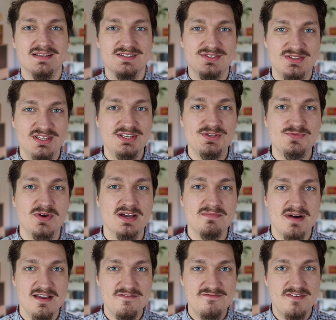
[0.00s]
So these were
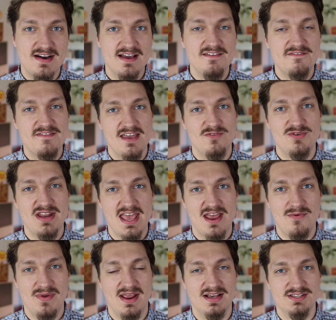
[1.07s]
my 5 favorite
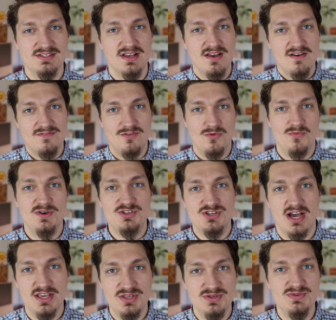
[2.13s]
areas for which
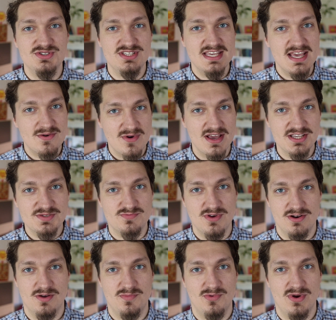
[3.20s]
I use the array
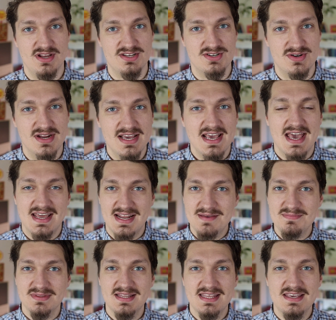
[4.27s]
spread operator. And I
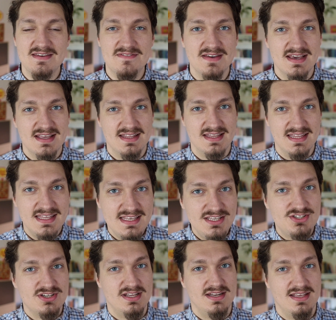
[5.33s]
believe that
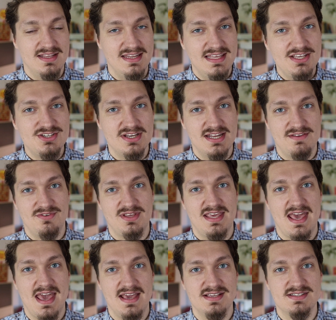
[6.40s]
in each and every
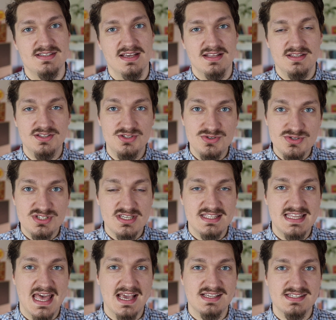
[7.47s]
case, the new
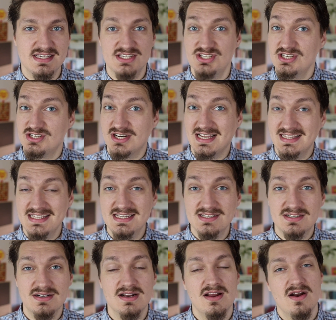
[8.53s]
syntax is either
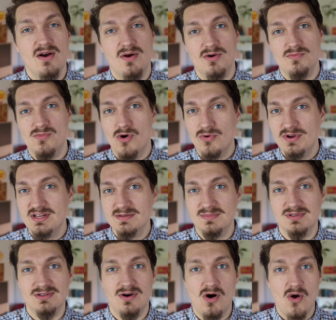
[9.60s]
cleaner or more
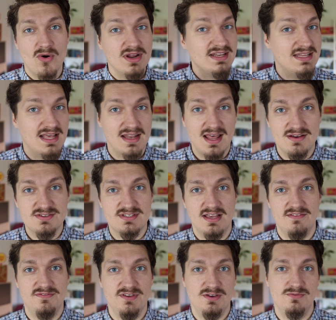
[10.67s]
readable, or it allows
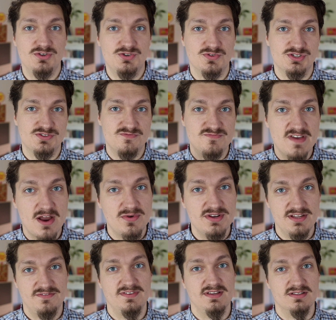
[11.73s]
something which was very
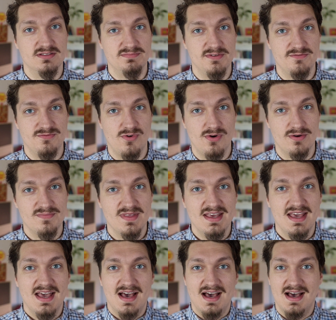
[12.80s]
difficult before.
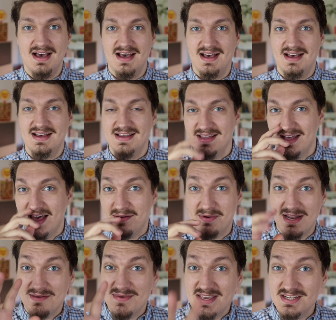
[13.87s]

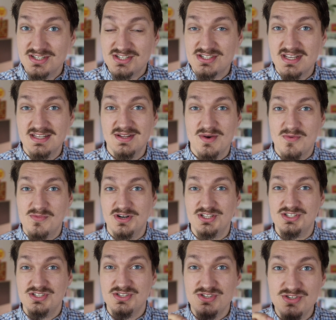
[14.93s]
But I'm interested, what
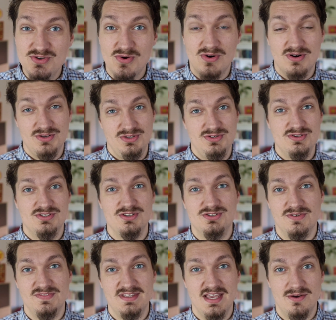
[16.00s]
is your
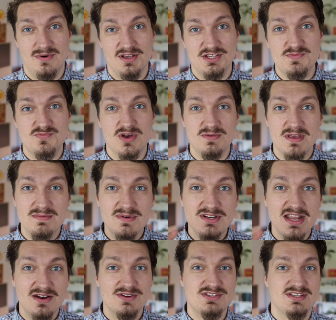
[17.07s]
usage of the array spread? Maybe
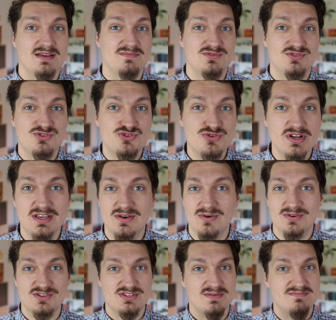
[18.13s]
there is some trick
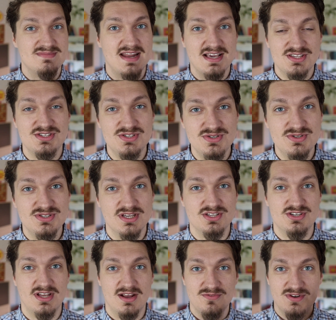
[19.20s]
or some nice
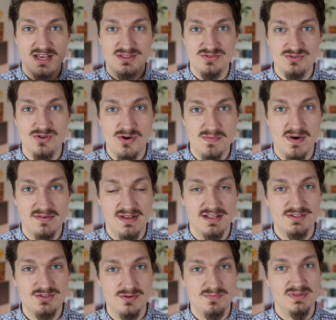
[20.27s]
usage, and I would like to know about
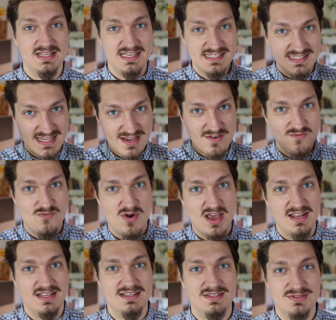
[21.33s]
that. So please
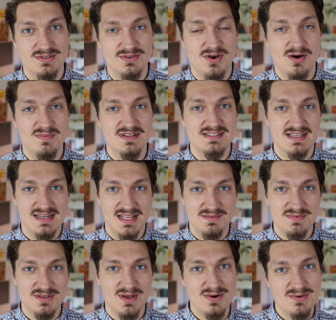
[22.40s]
write it into the comments and
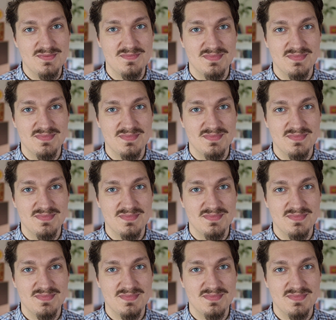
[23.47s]
let me know.